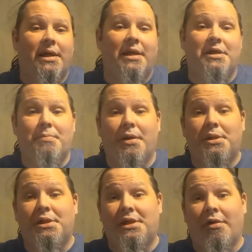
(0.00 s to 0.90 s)
and as
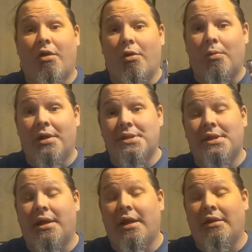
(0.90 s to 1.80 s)
much as there are ones
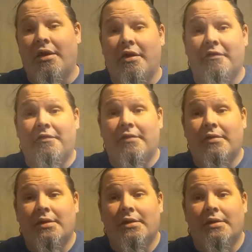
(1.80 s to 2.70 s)
that I love,
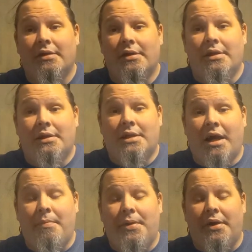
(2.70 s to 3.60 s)

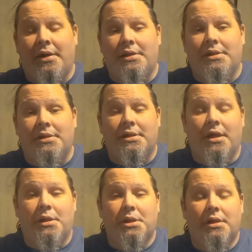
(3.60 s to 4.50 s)
time periods and
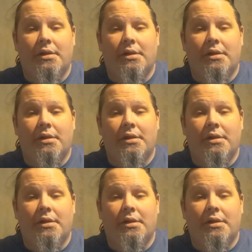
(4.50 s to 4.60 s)
such,